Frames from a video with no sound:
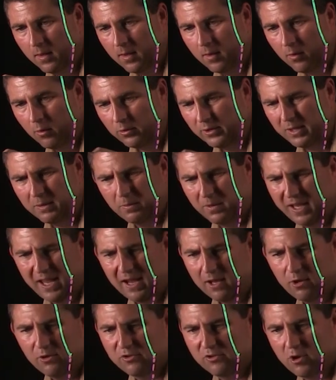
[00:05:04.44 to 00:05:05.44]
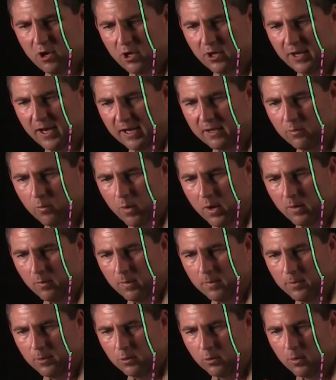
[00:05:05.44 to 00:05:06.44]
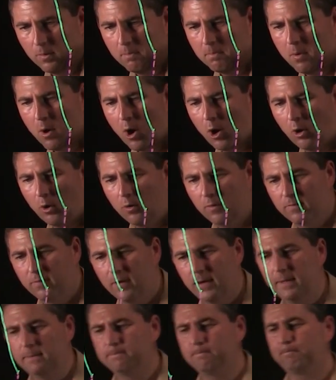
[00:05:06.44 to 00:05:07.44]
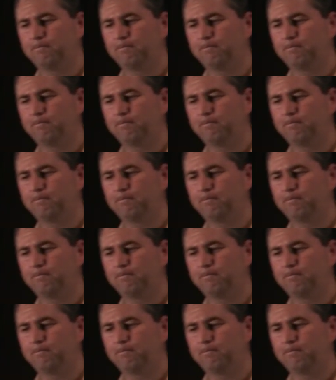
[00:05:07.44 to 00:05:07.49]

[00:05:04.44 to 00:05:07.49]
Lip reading: Only we can't just call it x1. We put a little bar over it.